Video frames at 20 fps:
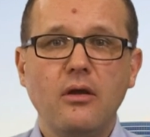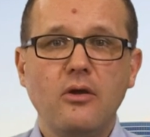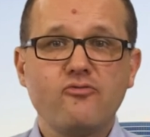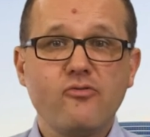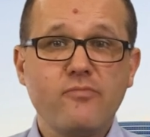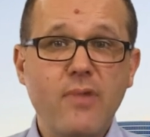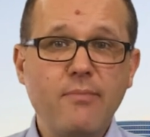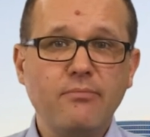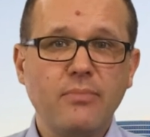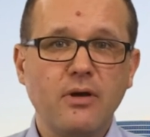
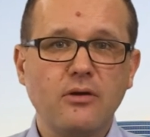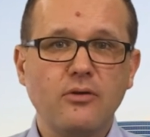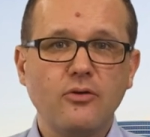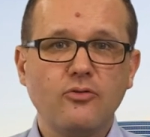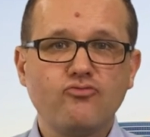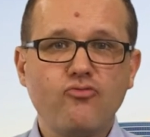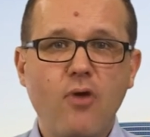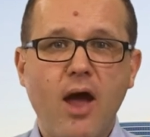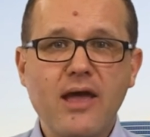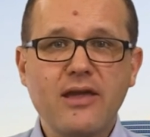Remember,
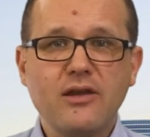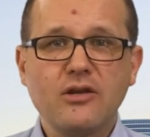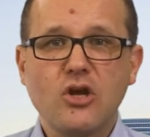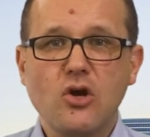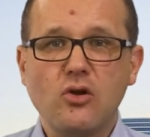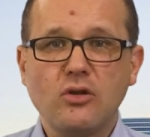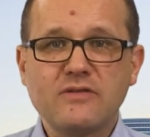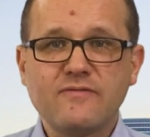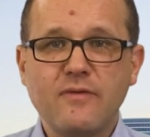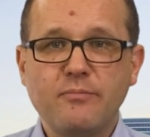Ryan
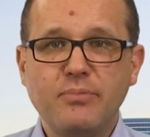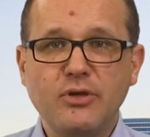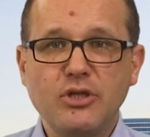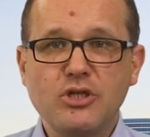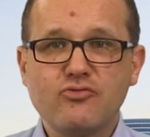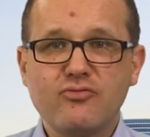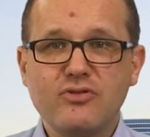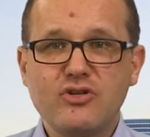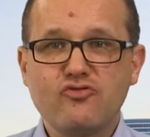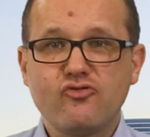calls for
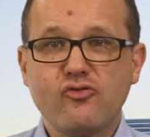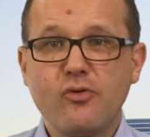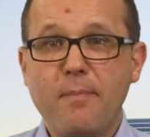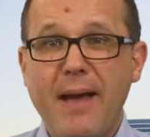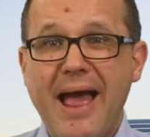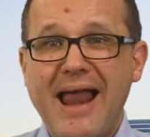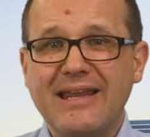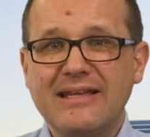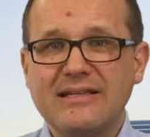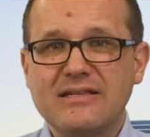budgetary
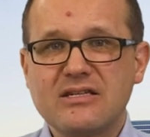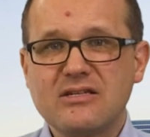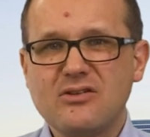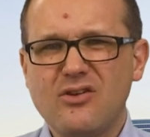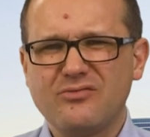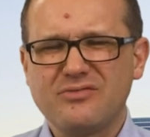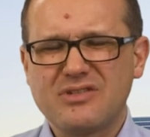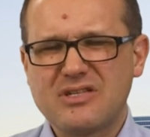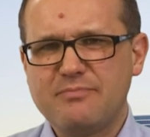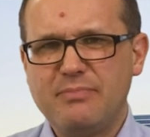balance,
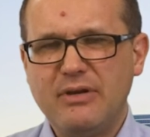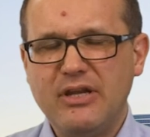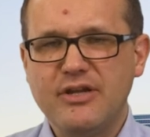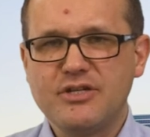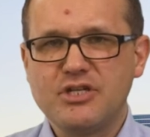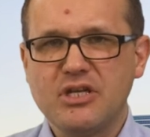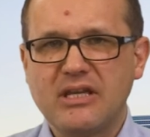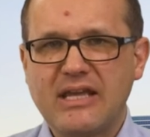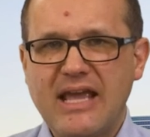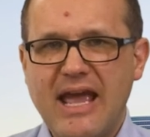not
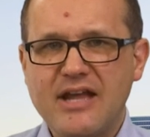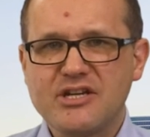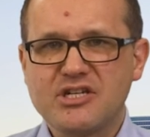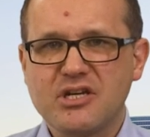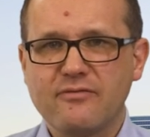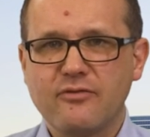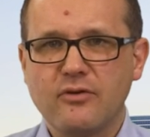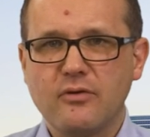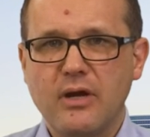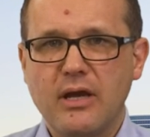splurging cash
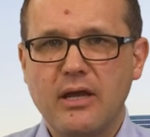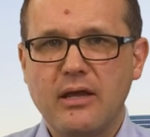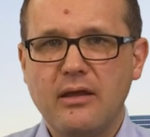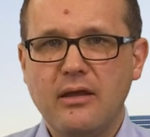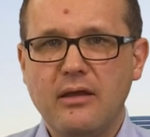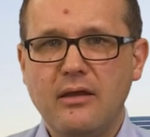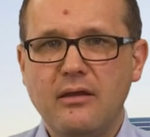everywhere.